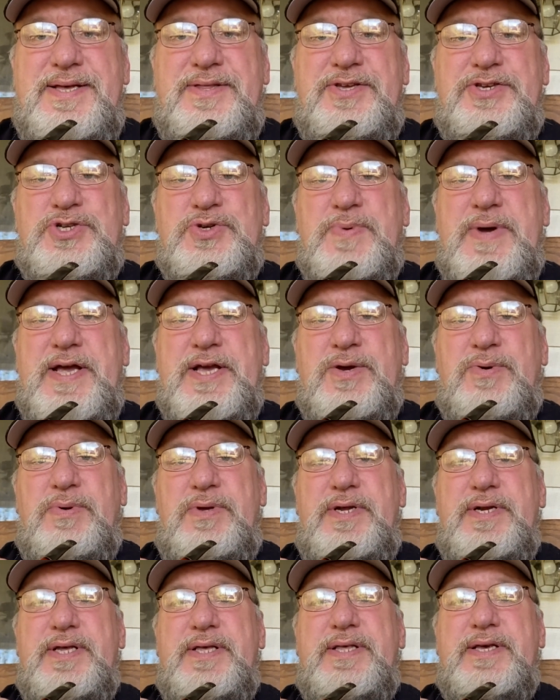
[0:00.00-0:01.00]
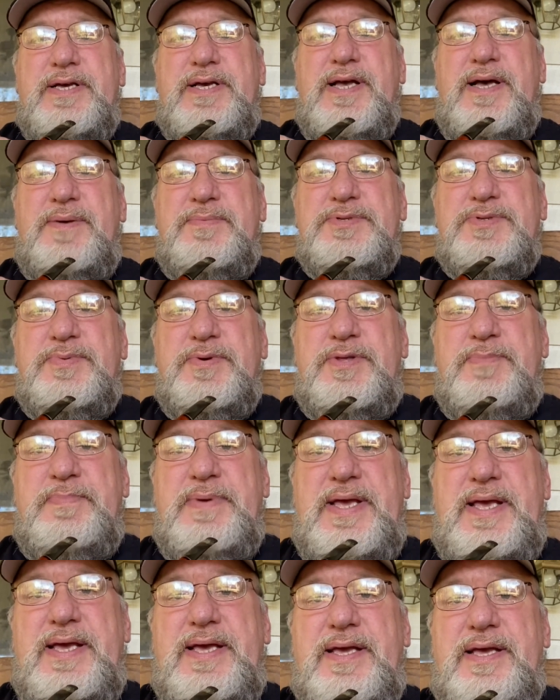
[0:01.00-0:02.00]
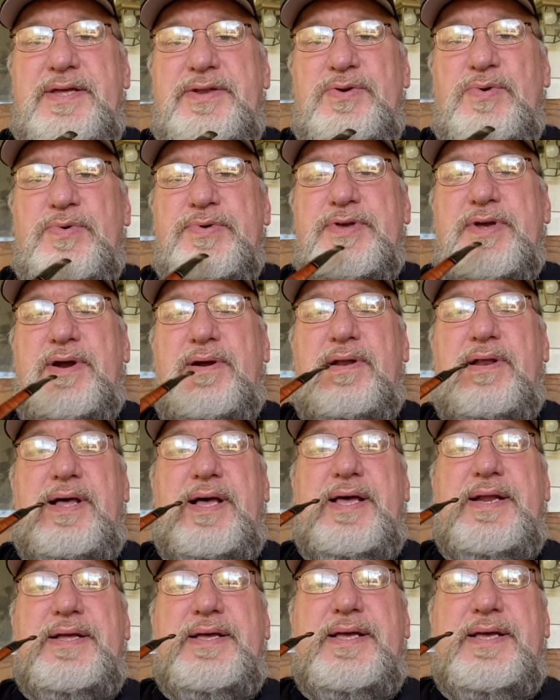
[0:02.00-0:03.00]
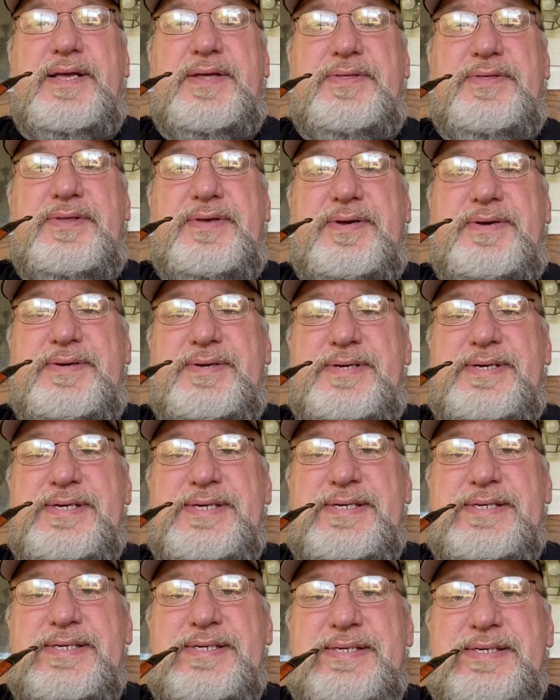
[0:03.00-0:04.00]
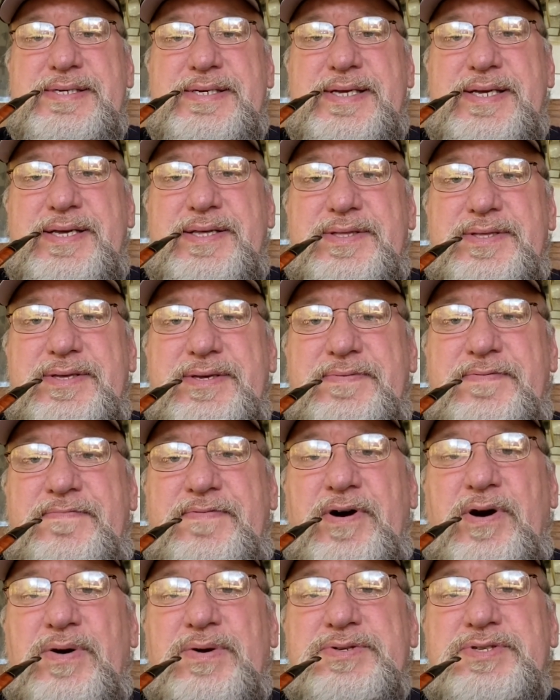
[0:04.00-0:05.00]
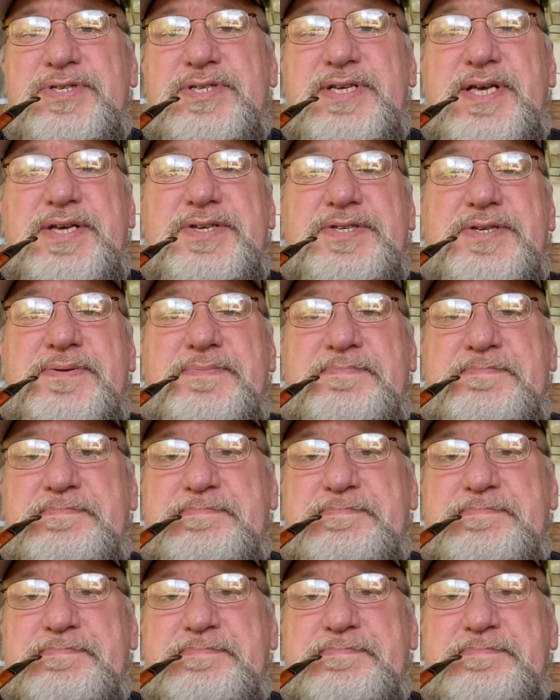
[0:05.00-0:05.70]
tranquility that comes with being in North Carolina in the fall season.